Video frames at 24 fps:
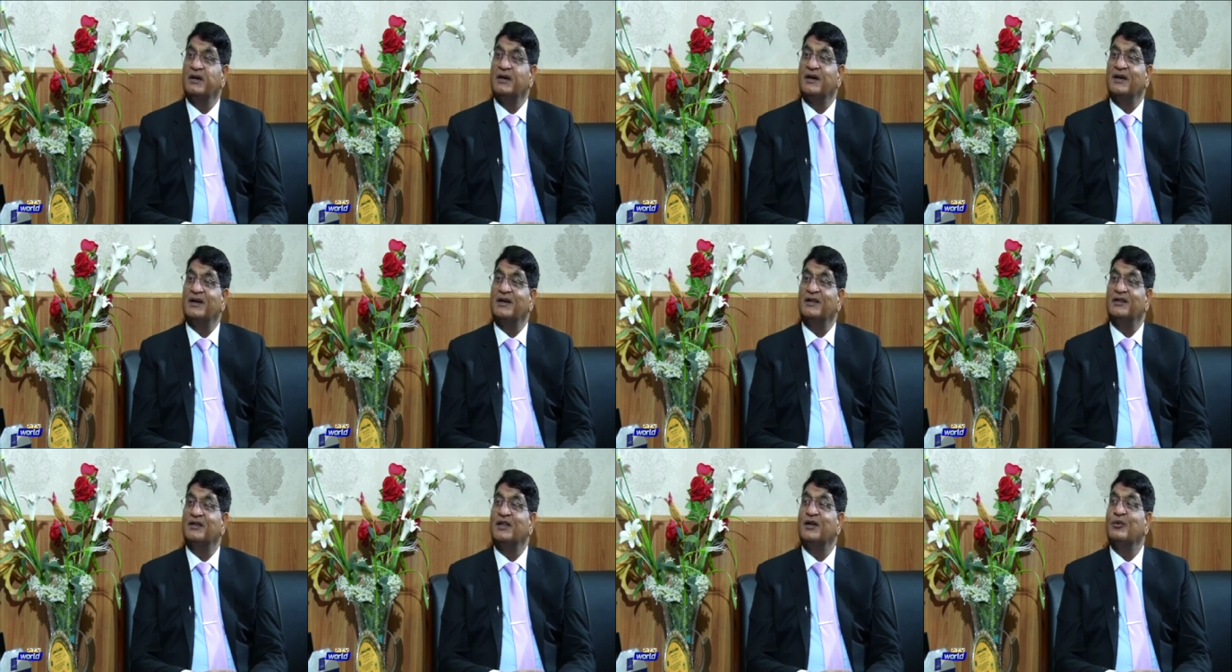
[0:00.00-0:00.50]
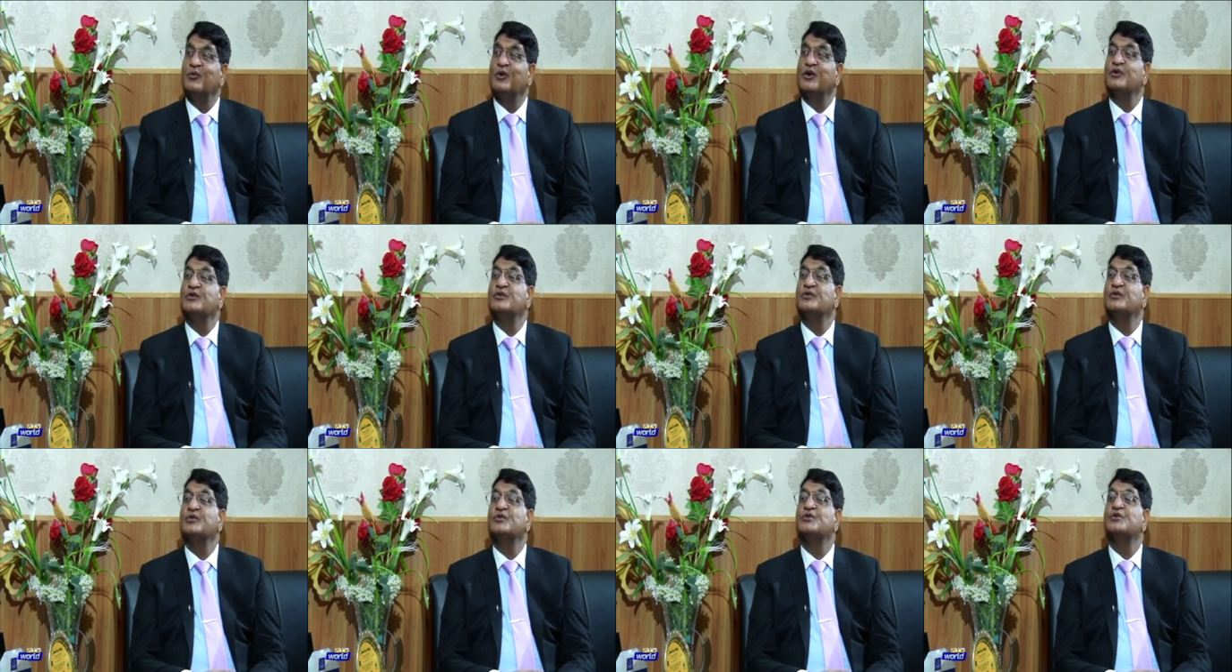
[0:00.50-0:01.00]
and they were
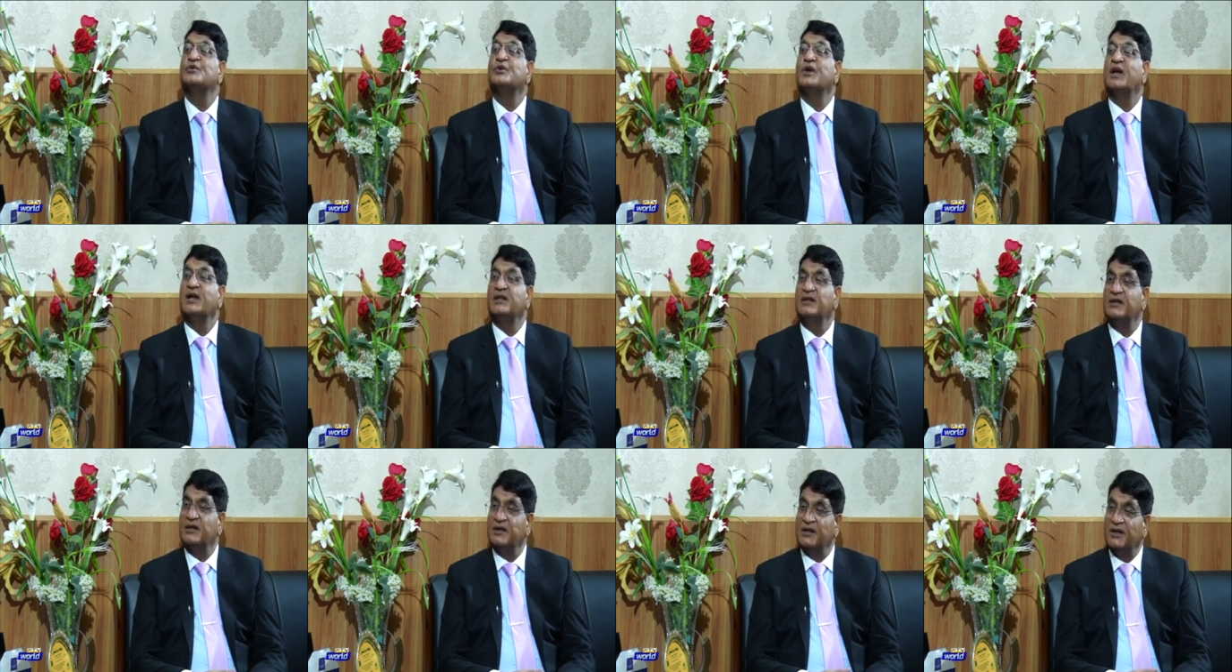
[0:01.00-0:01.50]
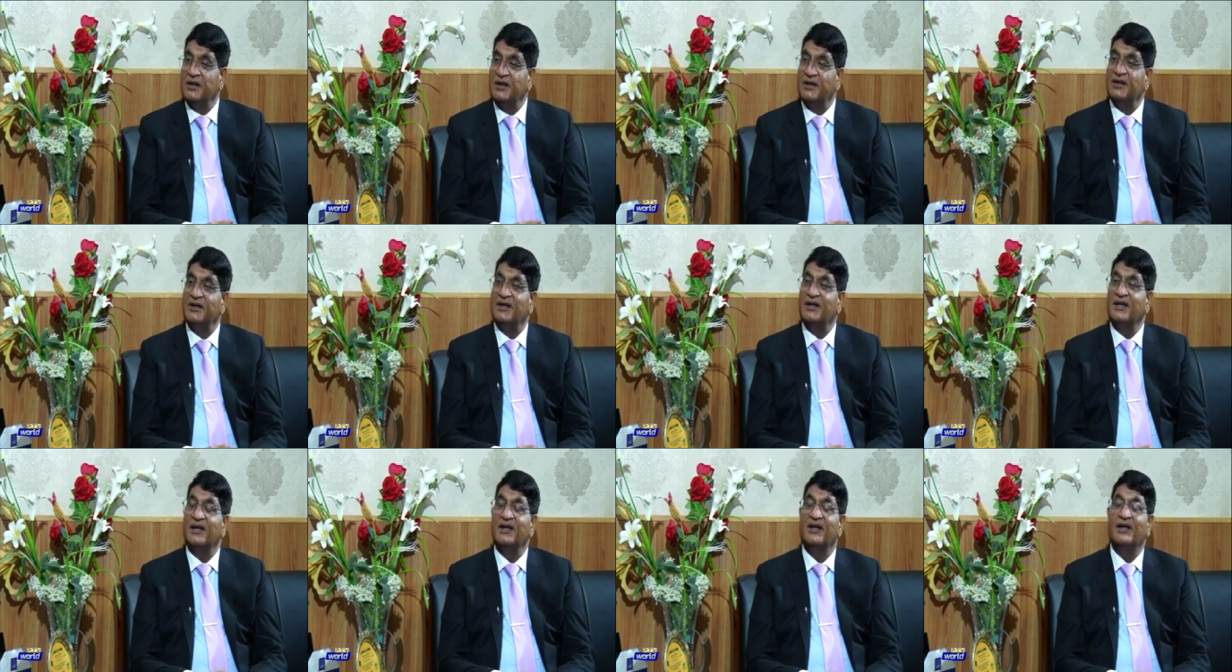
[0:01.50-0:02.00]
together in
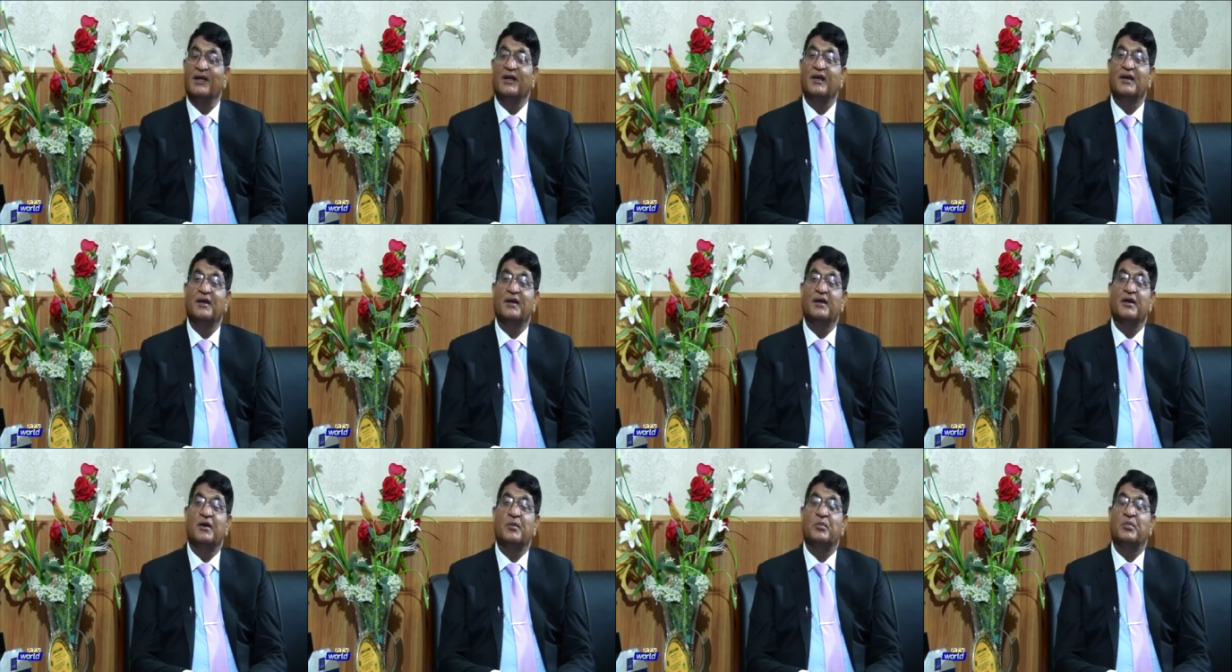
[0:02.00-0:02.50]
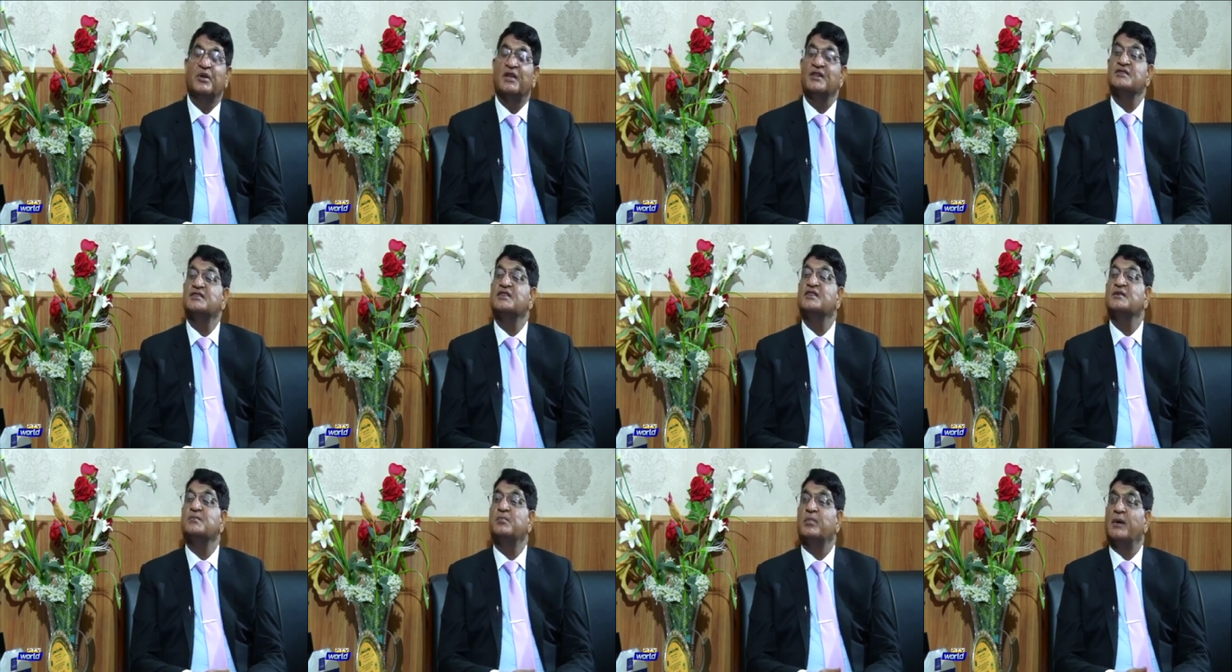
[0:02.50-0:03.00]
the
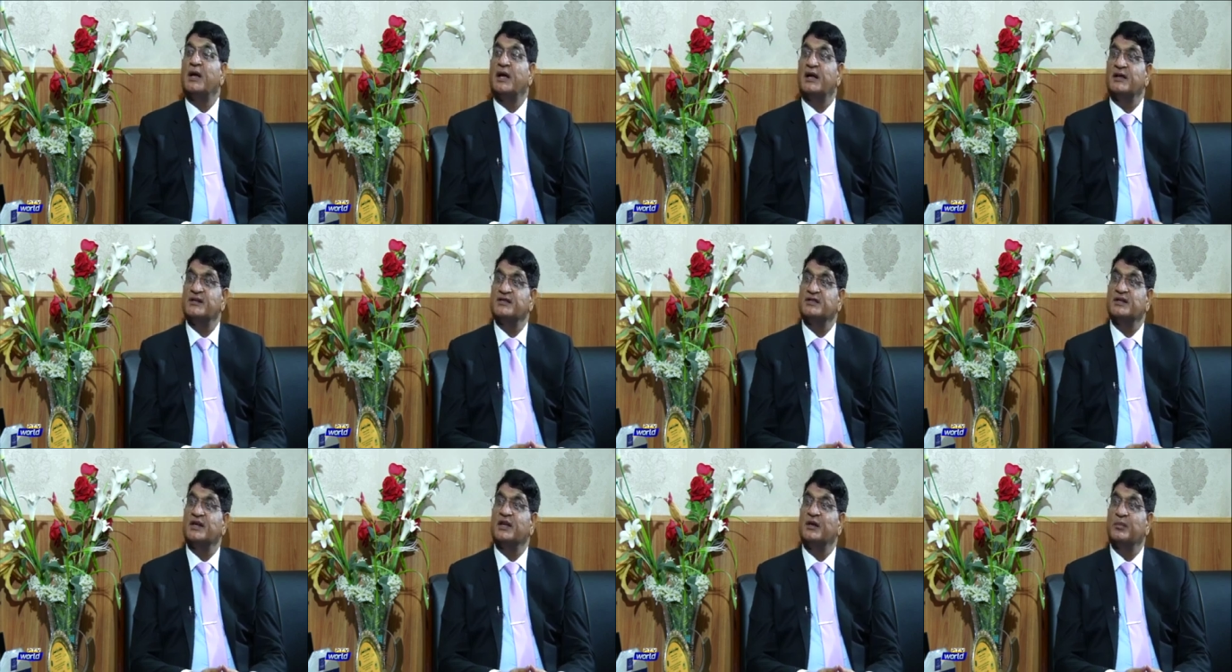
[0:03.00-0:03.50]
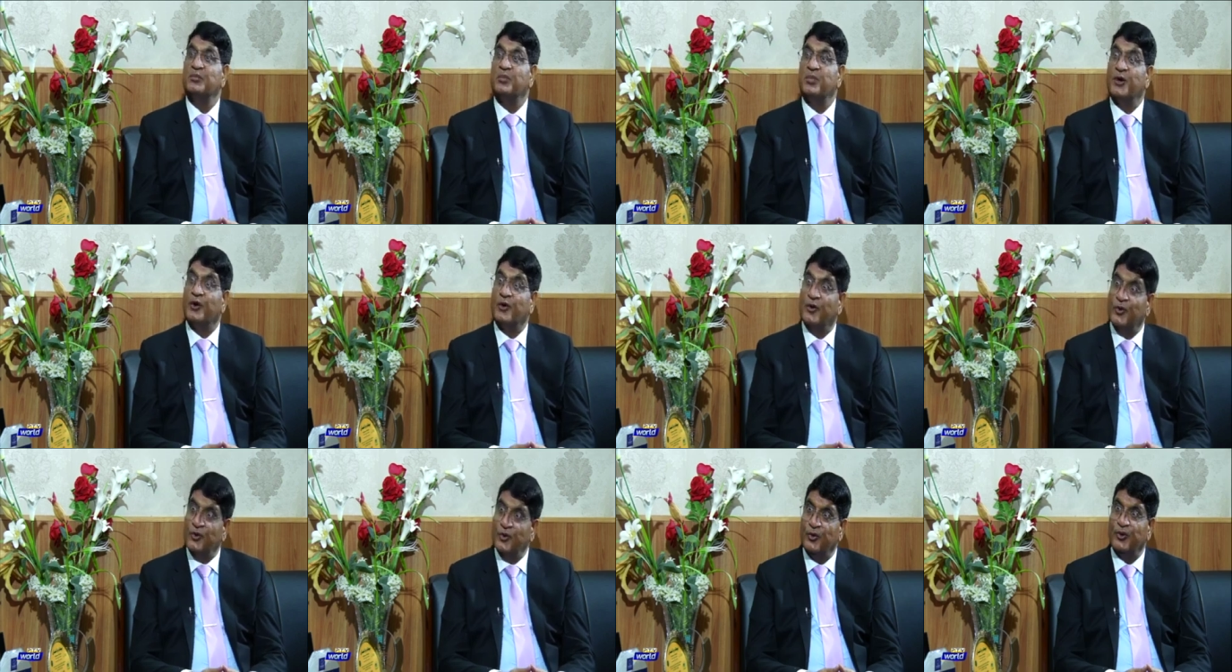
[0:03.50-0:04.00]
President Palace in
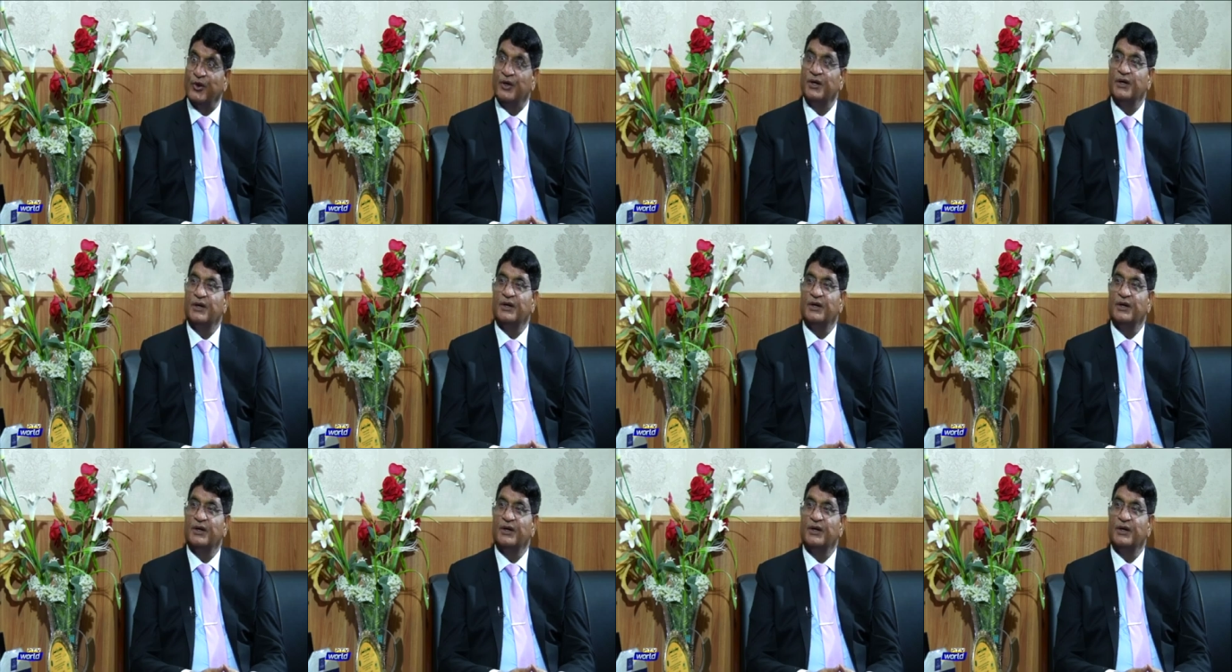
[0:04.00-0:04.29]
Bahor.